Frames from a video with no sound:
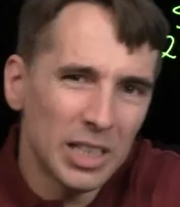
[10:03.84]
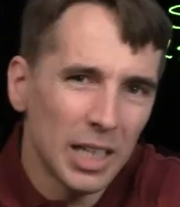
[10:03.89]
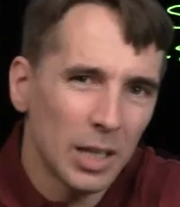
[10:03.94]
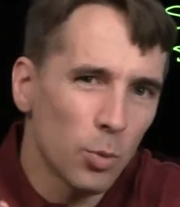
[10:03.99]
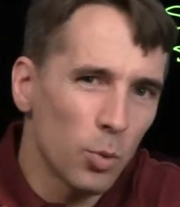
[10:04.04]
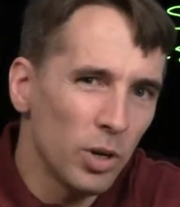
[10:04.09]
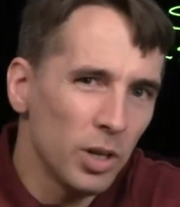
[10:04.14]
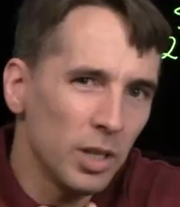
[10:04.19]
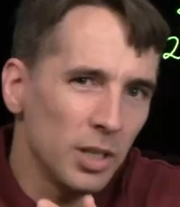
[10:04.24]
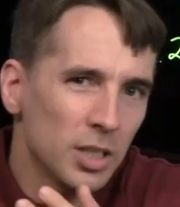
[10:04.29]
take
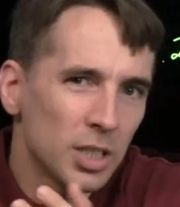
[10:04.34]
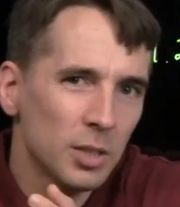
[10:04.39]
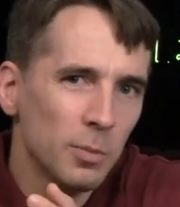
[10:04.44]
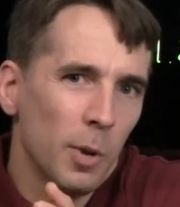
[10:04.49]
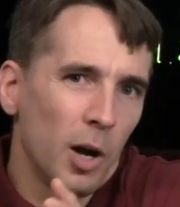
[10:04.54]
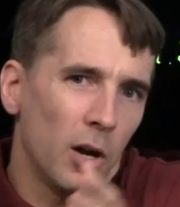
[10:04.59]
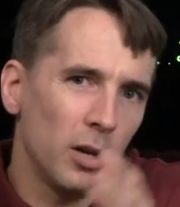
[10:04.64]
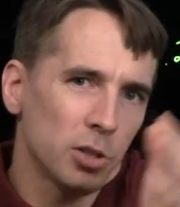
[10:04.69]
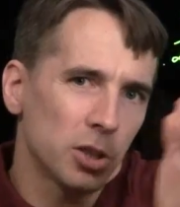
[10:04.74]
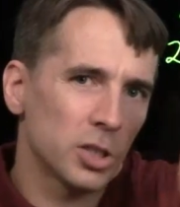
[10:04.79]
one of these
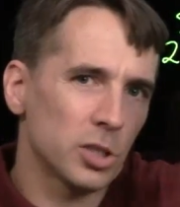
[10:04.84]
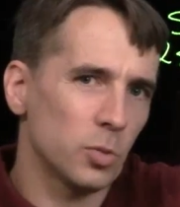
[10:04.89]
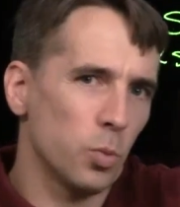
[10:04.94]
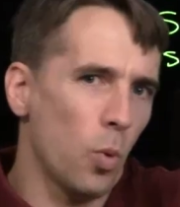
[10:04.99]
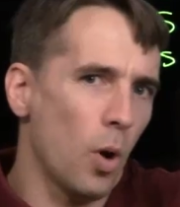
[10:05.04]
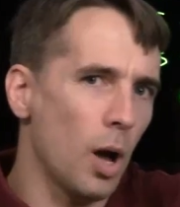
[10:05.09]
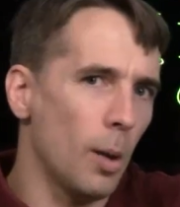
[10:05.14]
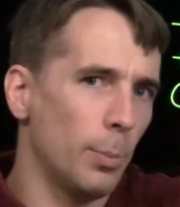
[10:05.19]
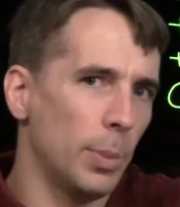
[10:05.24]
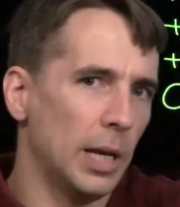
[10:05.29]
small,
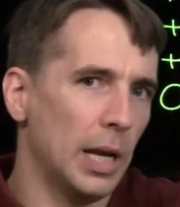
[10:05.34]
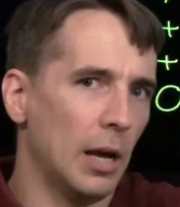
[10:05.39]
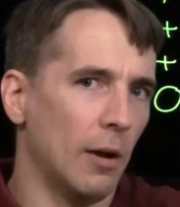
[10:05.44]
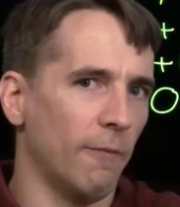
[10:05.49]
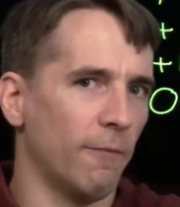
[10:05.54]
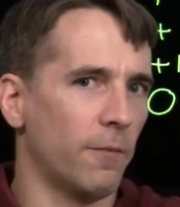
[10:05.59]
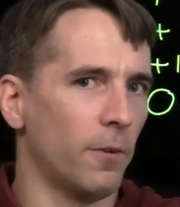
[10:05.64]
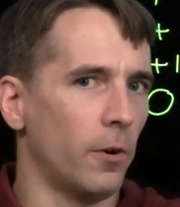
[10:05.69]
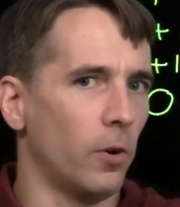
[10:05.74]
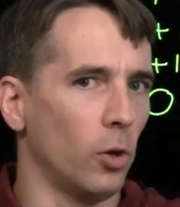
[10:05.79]
swap it
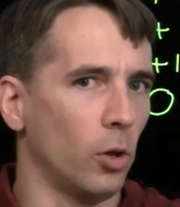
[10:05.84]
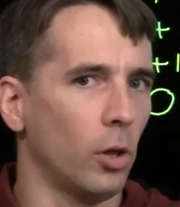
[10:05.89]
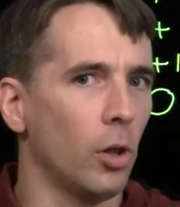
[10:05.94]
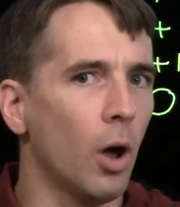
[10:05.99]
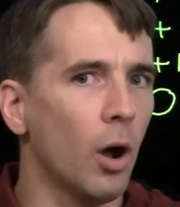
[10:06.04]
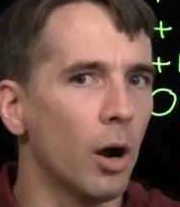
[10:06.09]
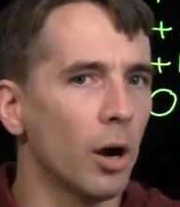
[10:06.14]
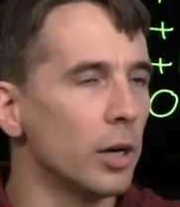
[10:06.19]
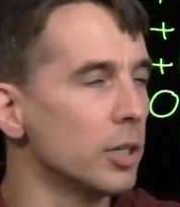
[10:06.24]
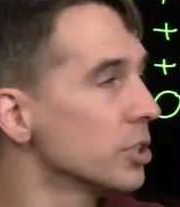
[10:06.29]
out for a
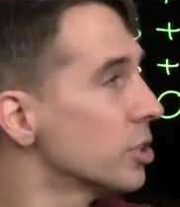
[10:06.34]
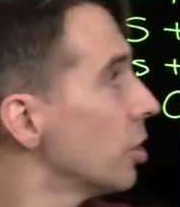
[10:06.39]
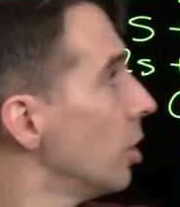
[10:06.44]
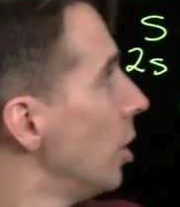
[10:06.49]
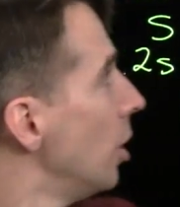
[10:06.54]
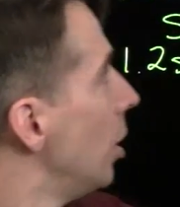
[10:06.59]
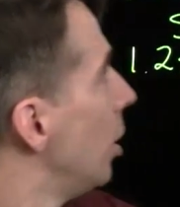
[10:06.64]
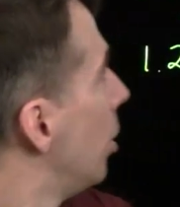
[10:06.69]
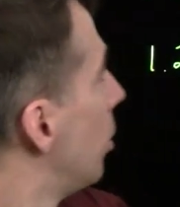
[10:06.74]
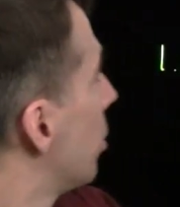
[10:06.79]
large,
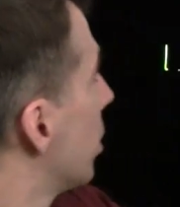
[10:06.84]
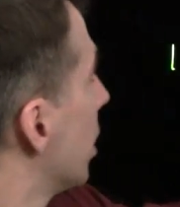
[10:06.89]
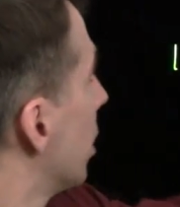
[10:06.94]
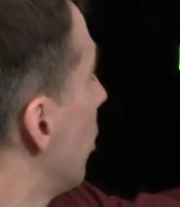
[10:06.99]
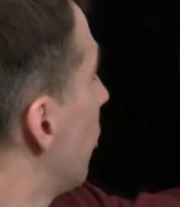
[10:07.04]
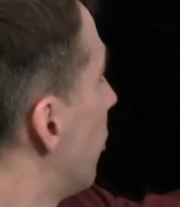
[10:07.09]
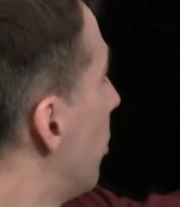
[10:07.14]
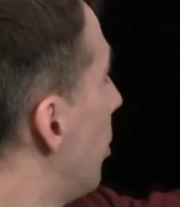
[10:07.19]
we're going to go